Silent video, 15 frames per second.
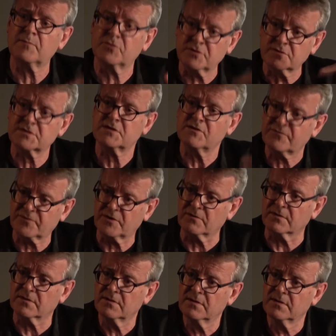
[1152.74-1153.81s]
your cell
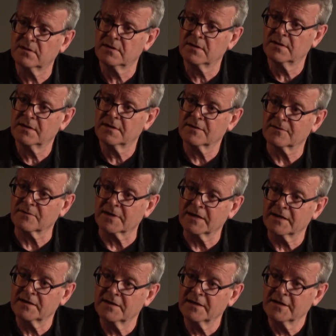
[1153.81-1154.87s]
phone. Right?
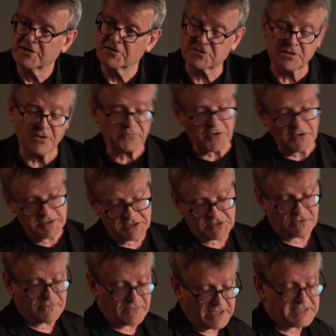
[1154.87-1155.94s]
Your cell phone is sort
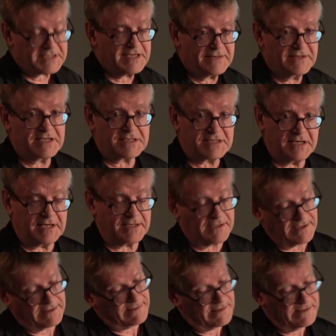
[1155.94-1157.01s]
of like sitting there saying, like,
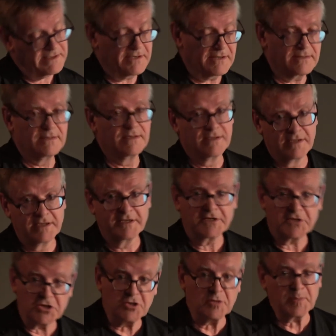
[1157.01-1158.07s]
you know, you
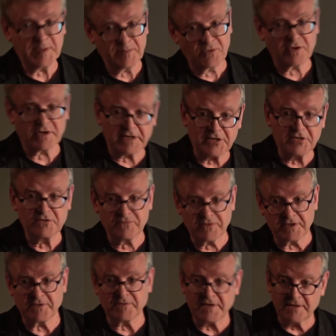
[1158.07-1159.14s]
could be more like you than
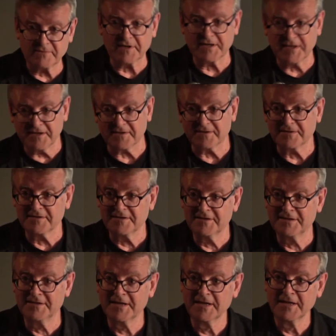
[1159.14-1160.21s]
you are right
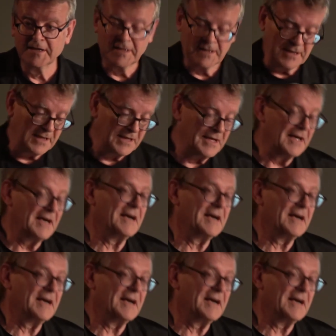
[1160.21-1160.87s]
now.